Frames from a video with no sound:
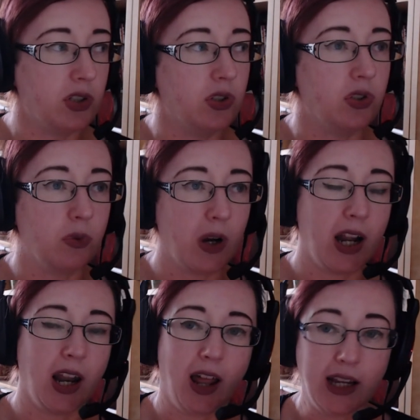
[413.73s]
do
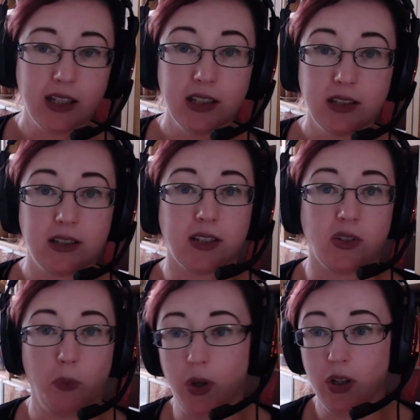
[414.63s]
I like it? Does
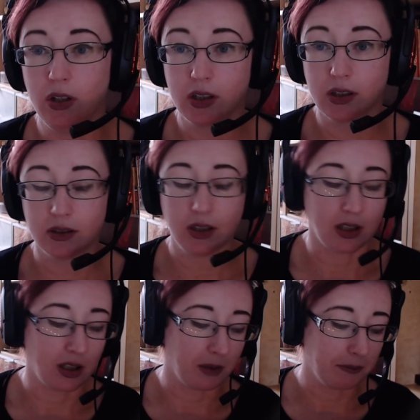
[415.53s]
it work?
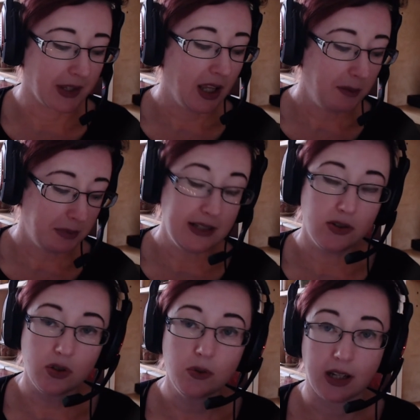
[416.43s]
Please
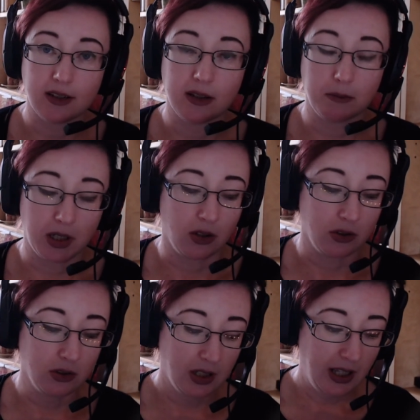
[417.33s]
do ask them
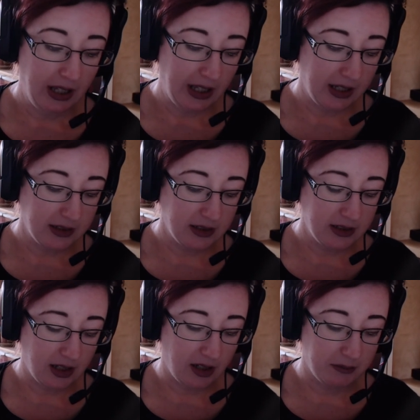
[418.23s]
below. And
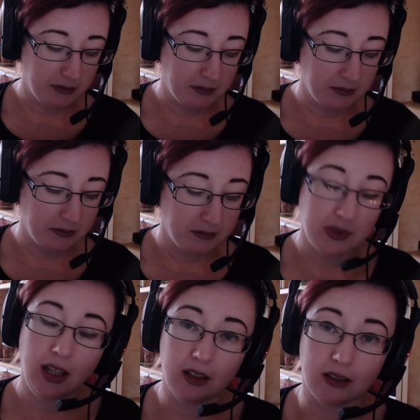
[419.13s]

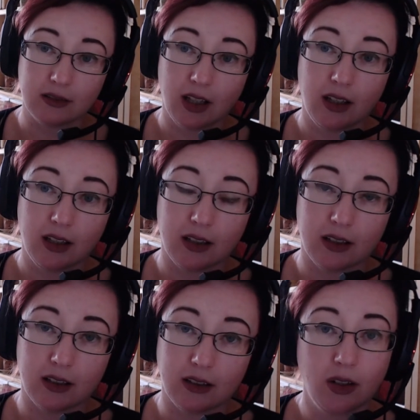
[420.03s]
yeah,
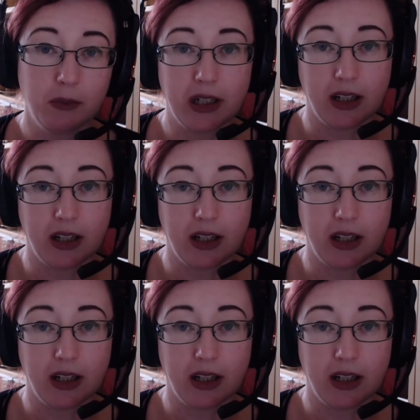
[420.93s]
not many